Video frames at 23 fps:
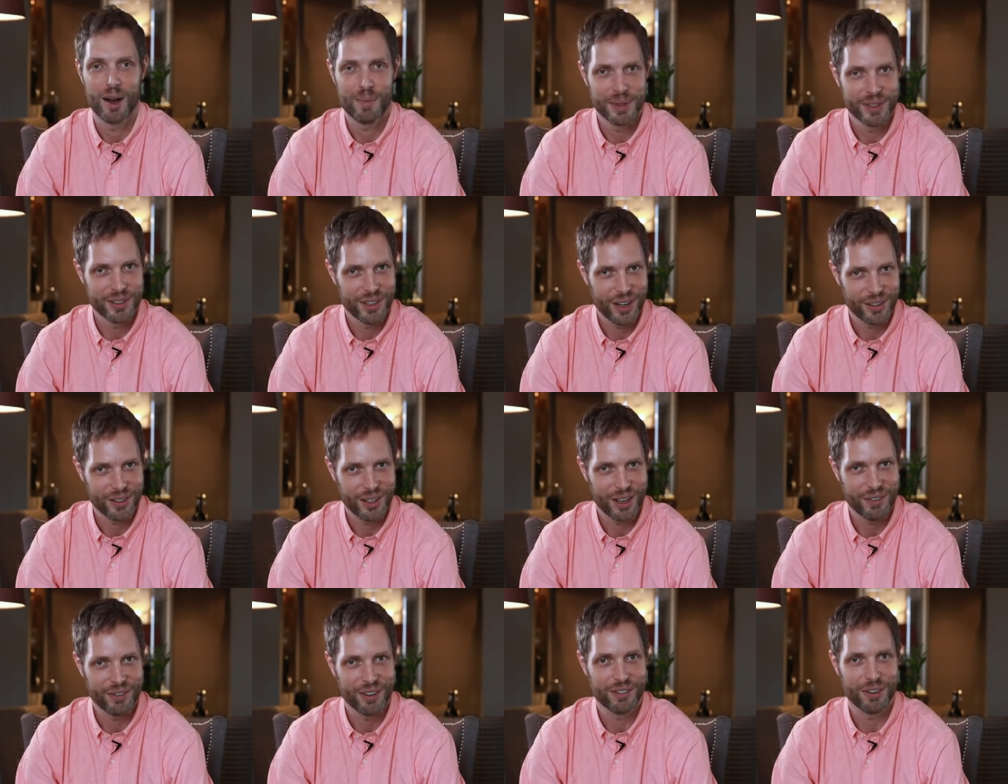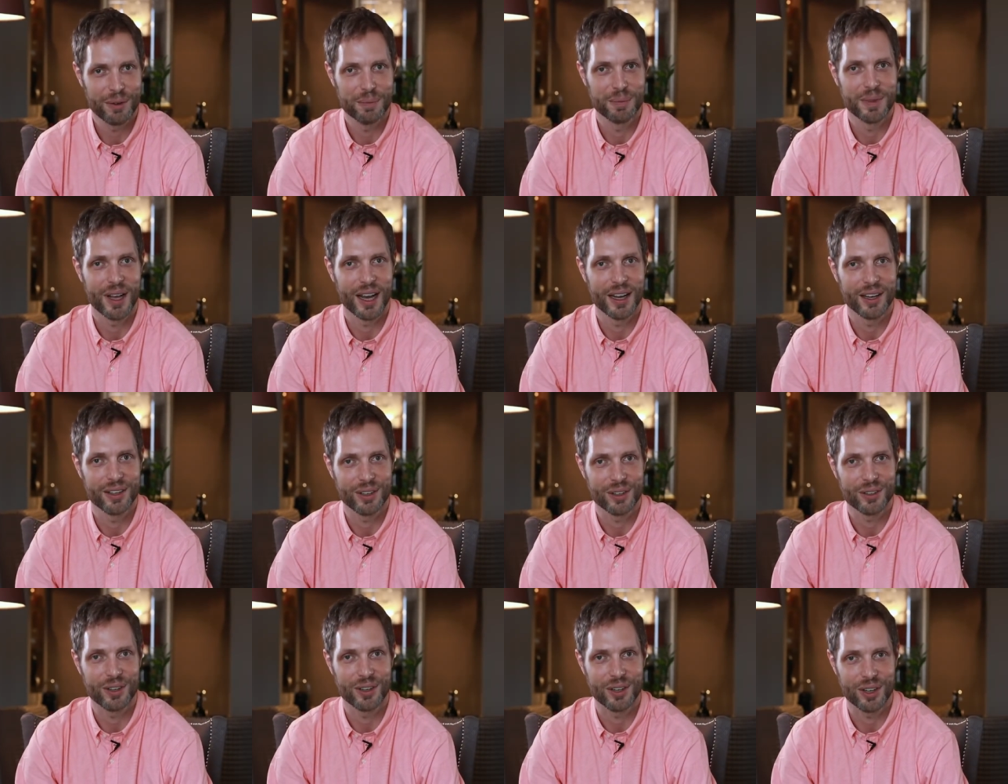I'm Andreas Eenfeldt from
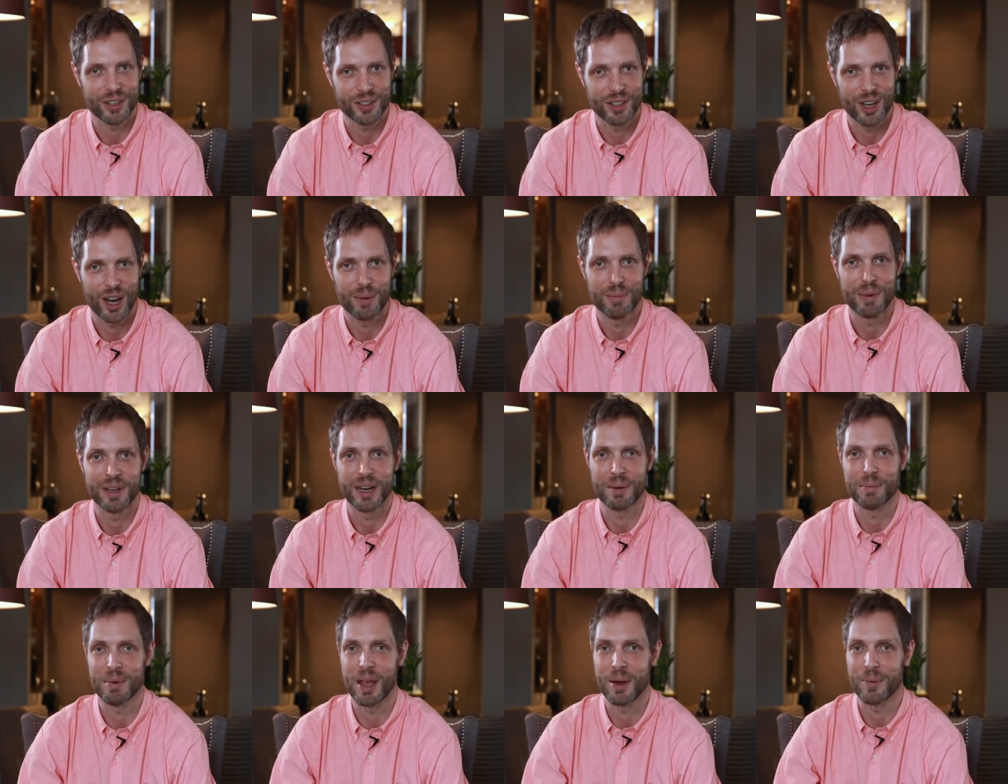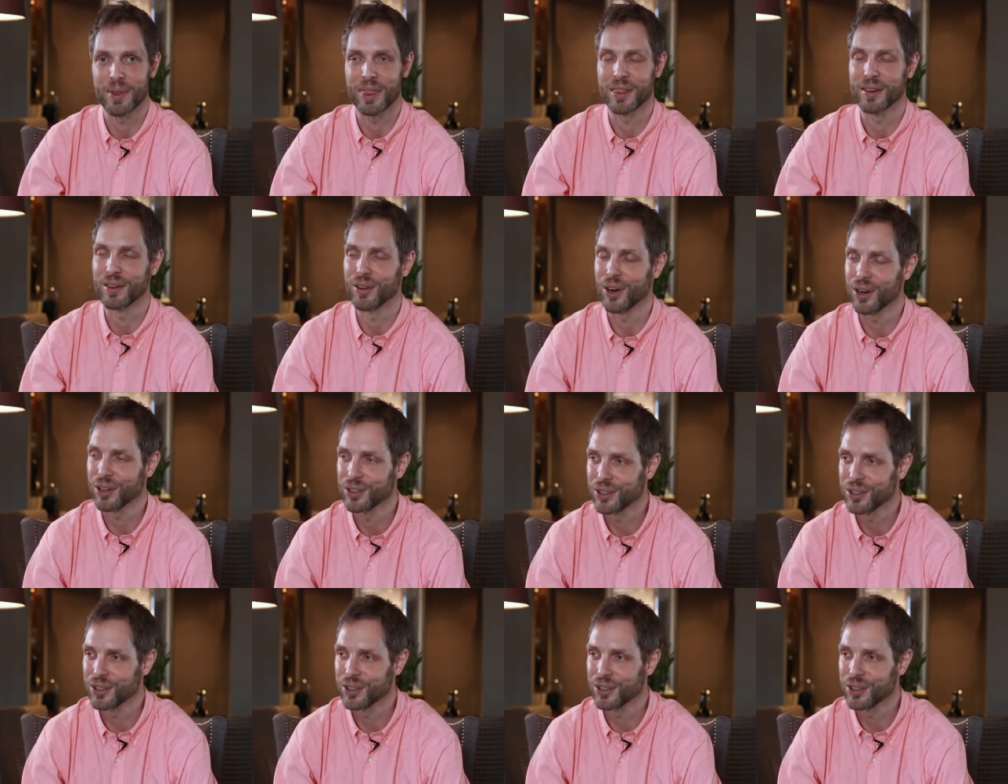DietDoctor.com and I'm here with